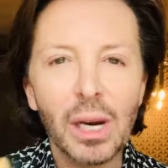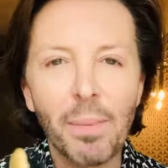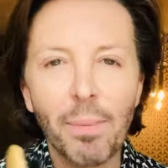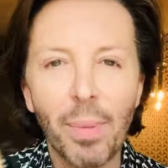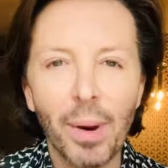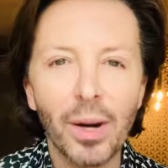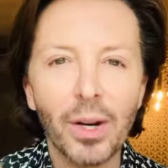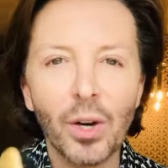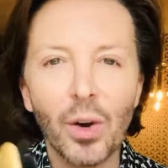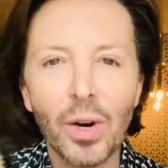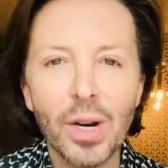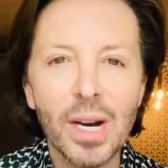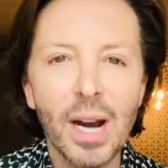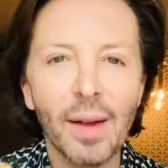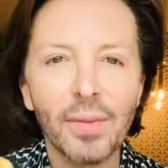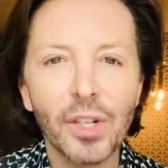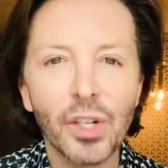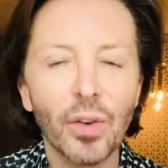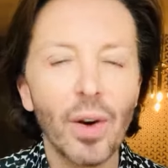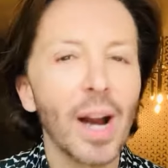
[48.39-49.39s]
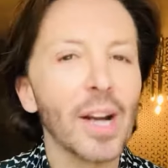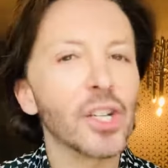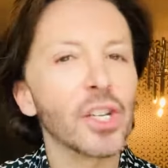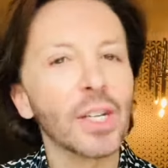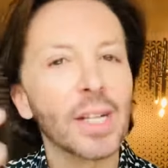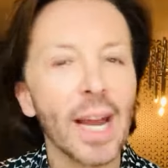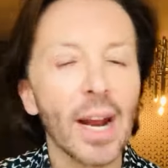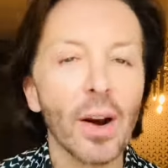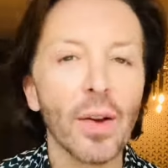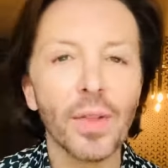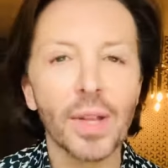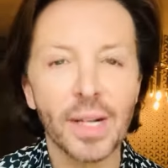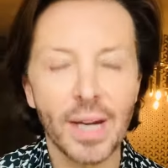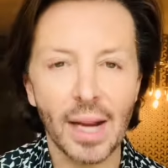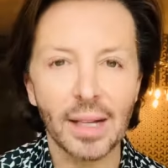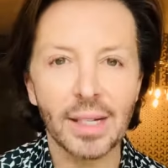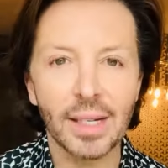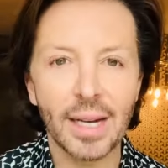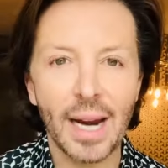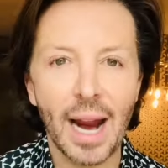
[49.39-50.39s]
but good enough scratch to get all the
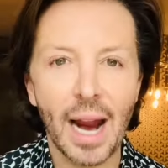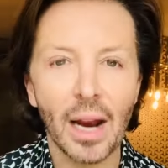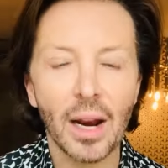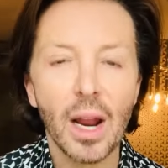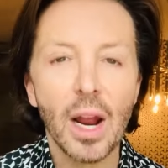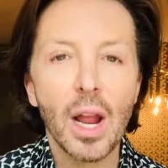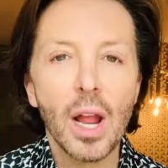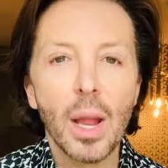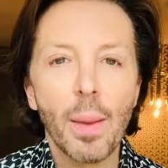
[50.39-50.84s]
dust out,